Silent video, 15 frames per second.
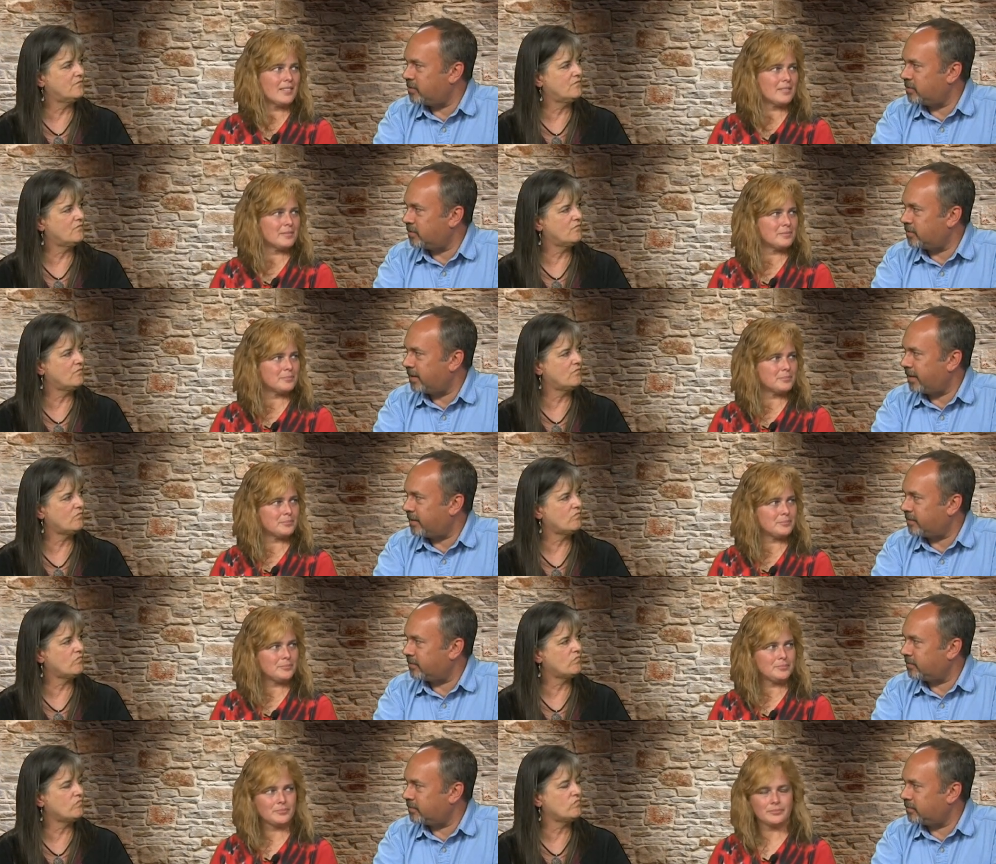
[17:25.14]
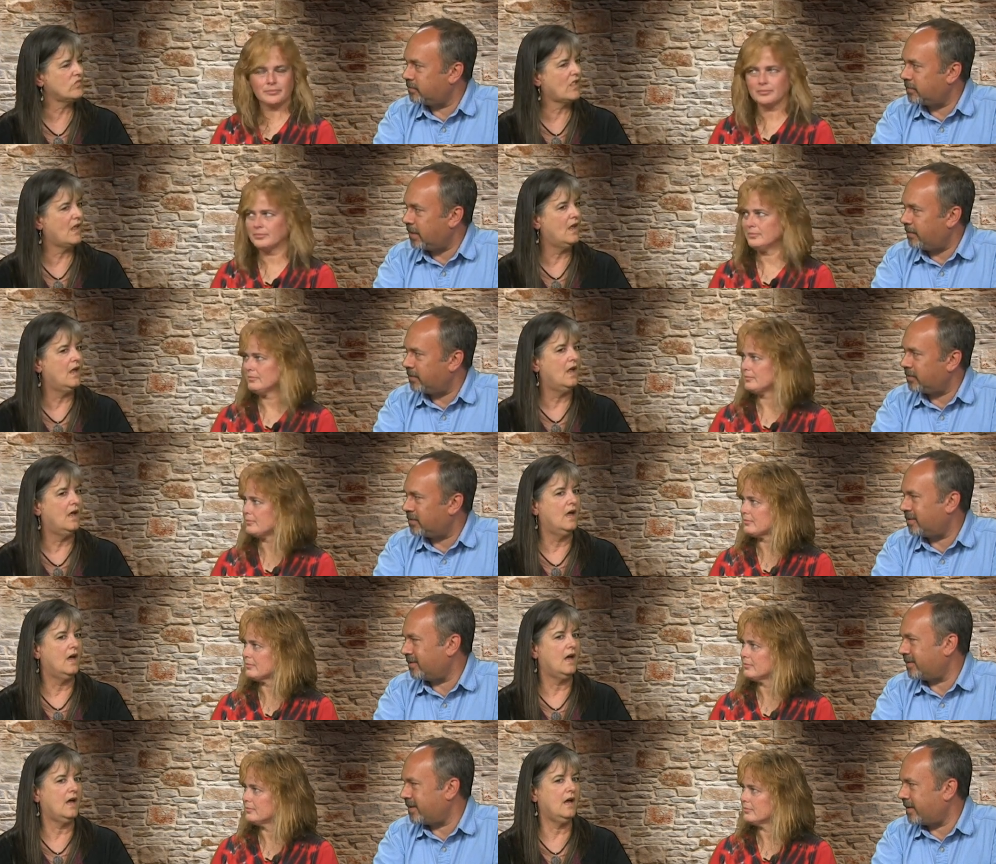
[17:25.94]
Speaker 1: is that? How much
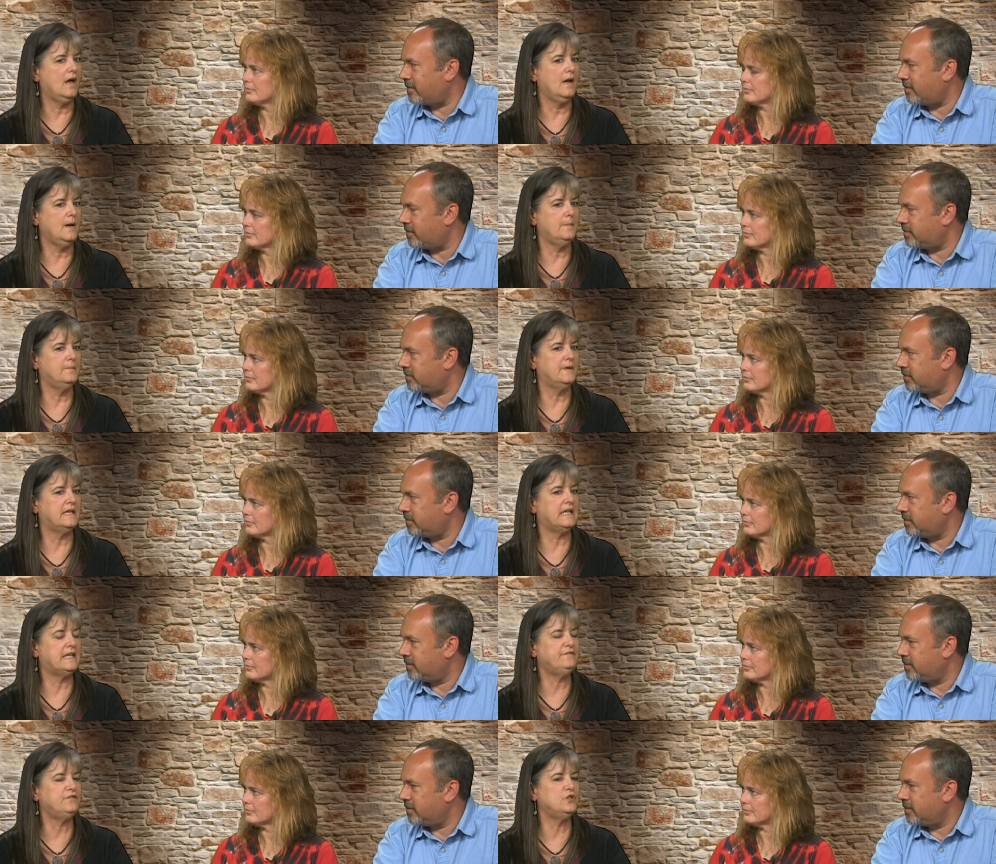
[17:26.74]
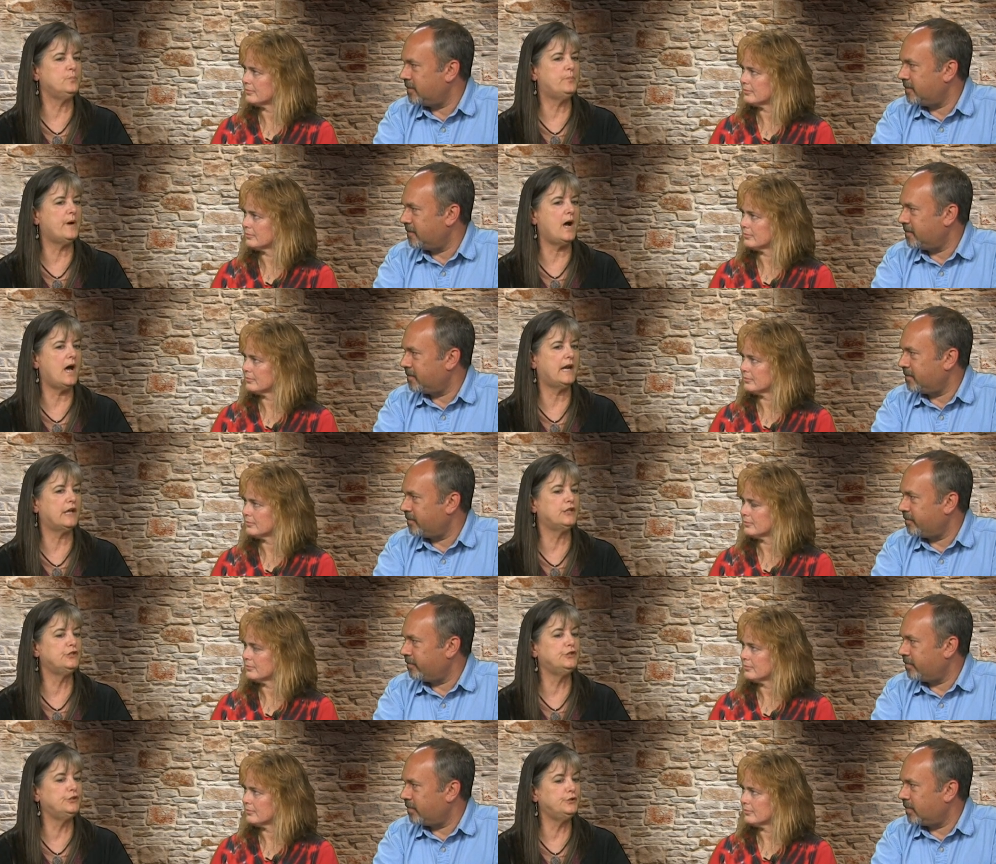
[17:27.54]
does
Speaker 2: that cost? If you bought a
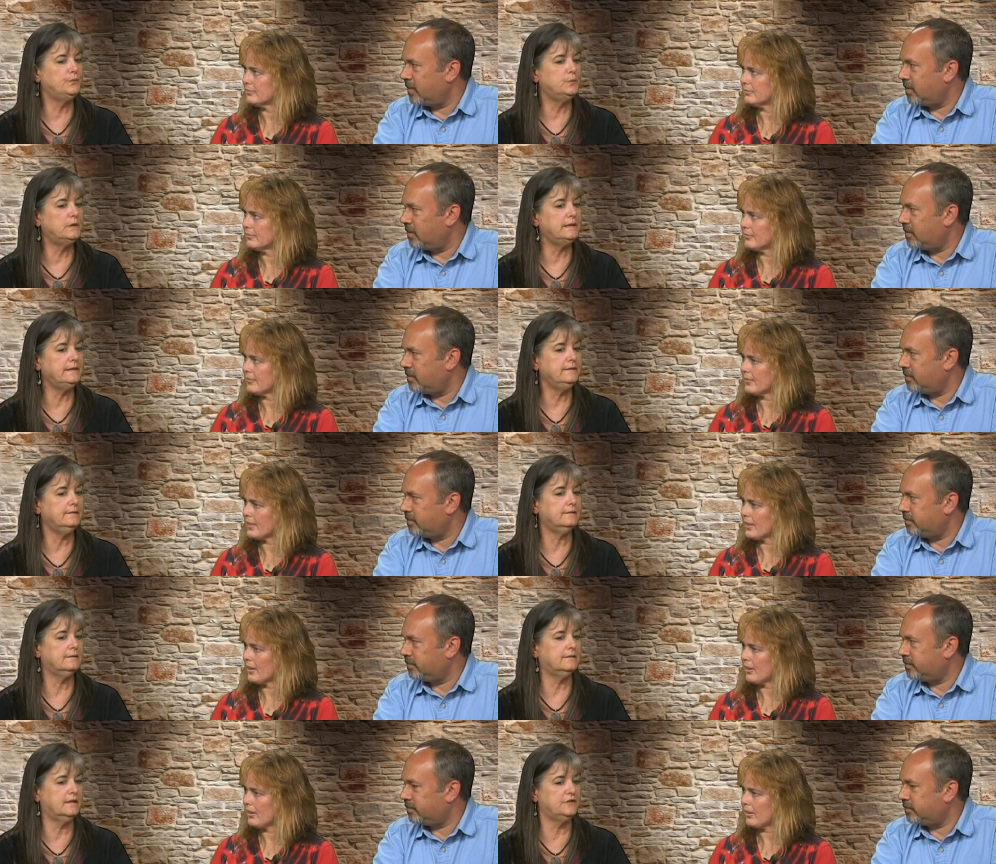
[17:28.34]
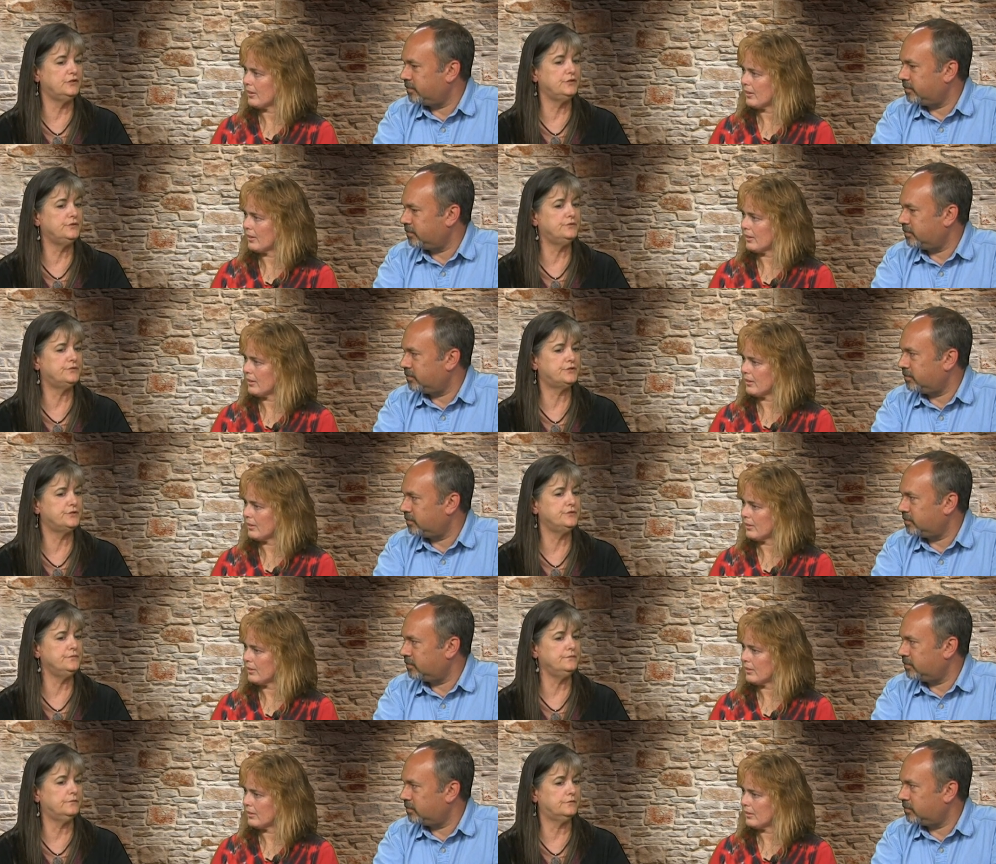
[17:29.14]
new one, a new
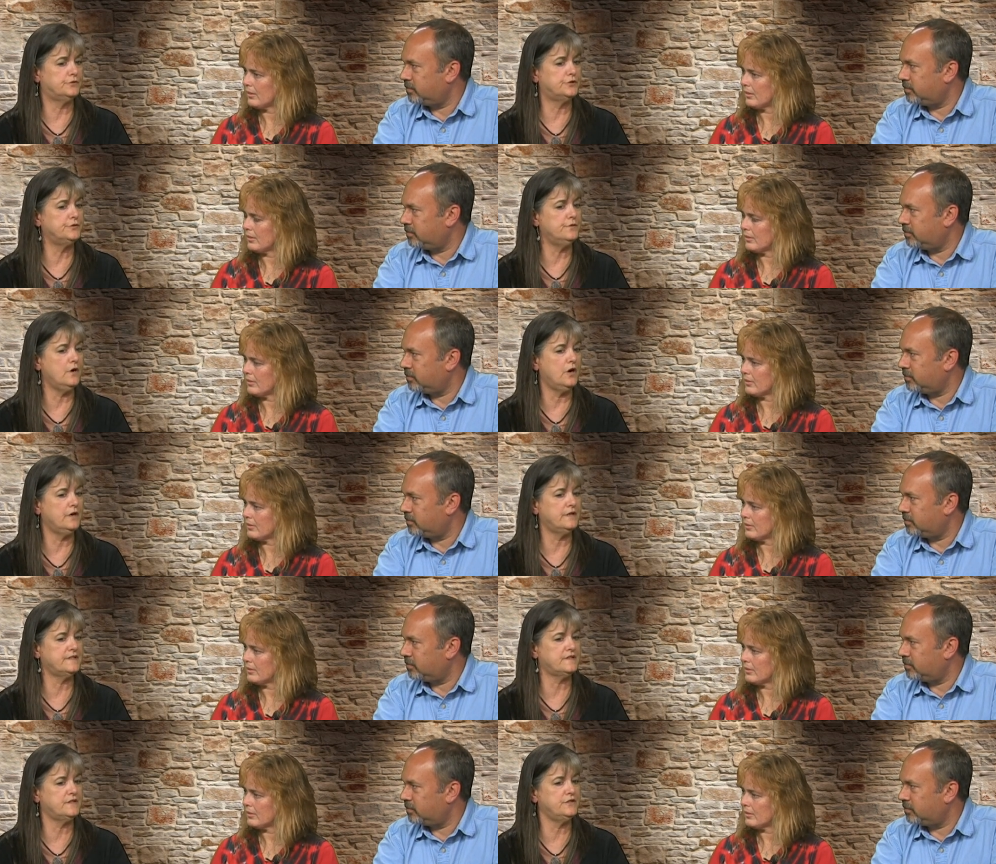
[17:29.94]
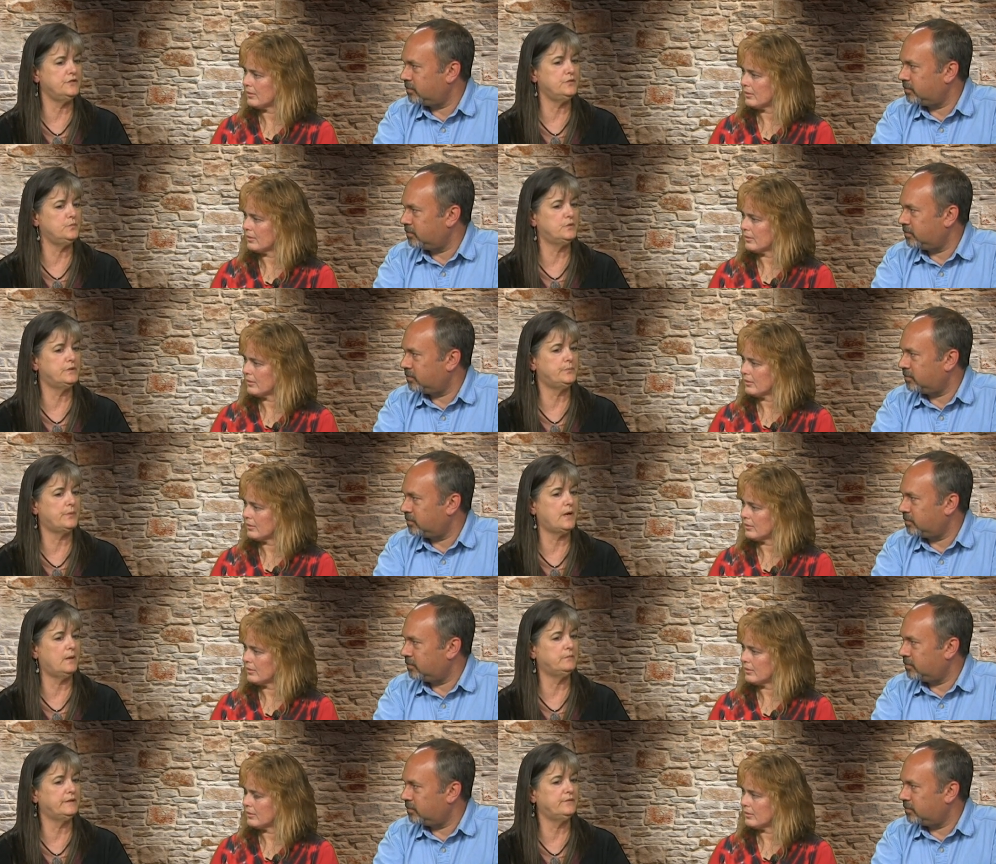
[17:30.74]
two-harness loom would probably